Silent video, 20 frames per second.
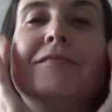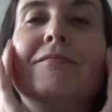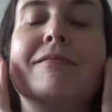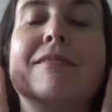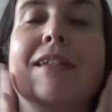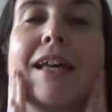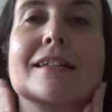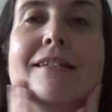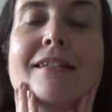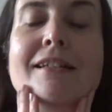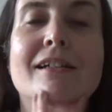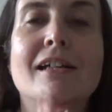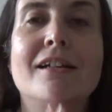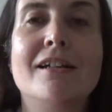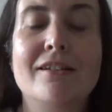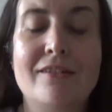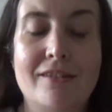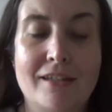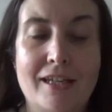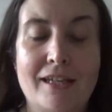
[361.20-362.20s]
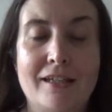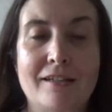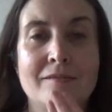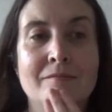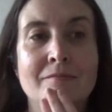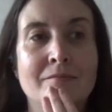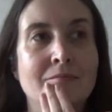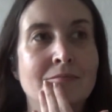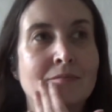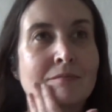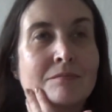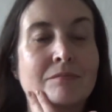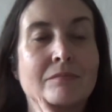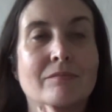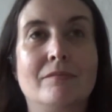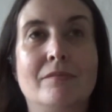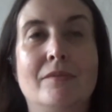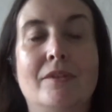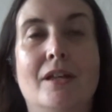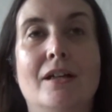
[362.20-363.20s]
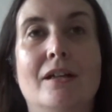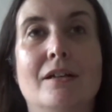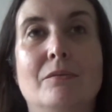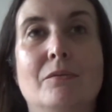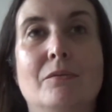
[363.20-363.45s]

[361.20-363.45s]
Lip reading: That's the kind of thing that